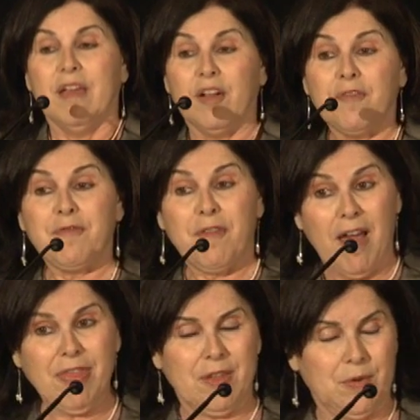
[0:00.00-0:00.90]
Her
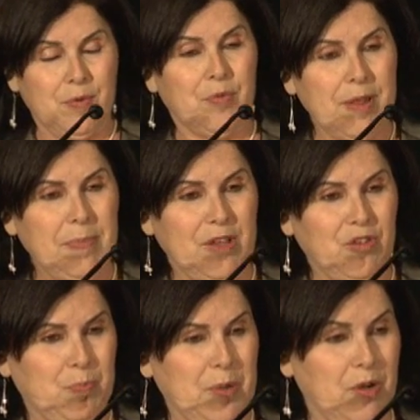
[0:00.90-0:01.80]
father, Rabbi
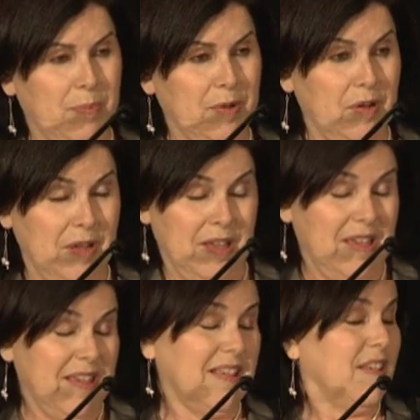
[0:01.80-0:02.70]
Sperber,
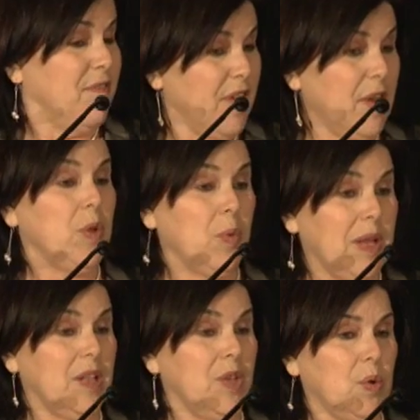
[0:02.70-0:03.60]
is a very
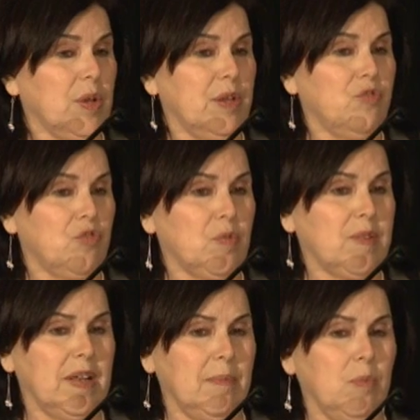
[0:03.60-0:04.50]
well known and in
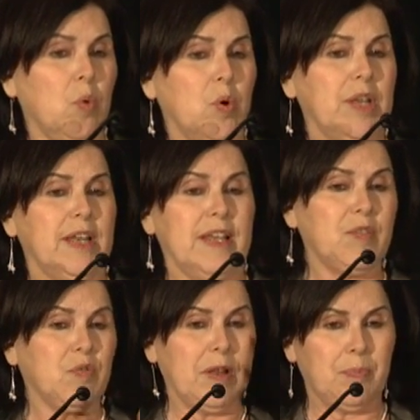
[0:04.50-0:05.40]
Jerusalem won an
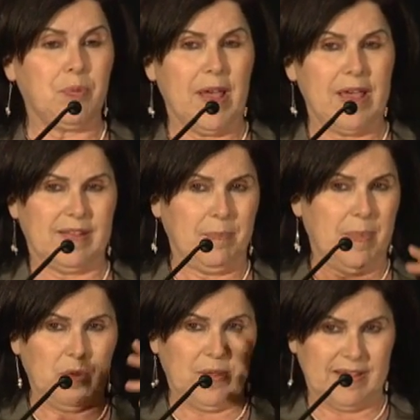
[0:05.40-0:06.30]
Israel Prize
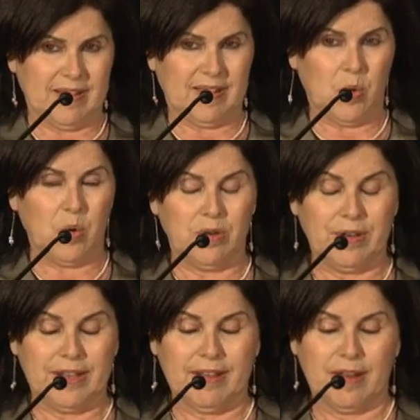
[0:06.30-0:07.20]
about he's a scholar
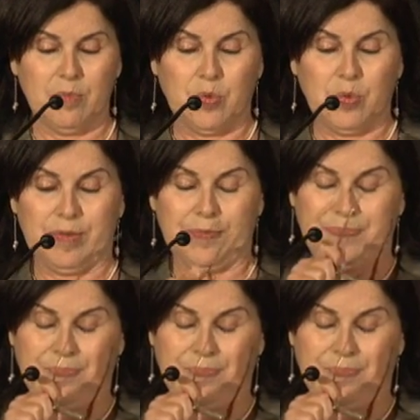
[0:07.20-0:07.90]
in Talmud.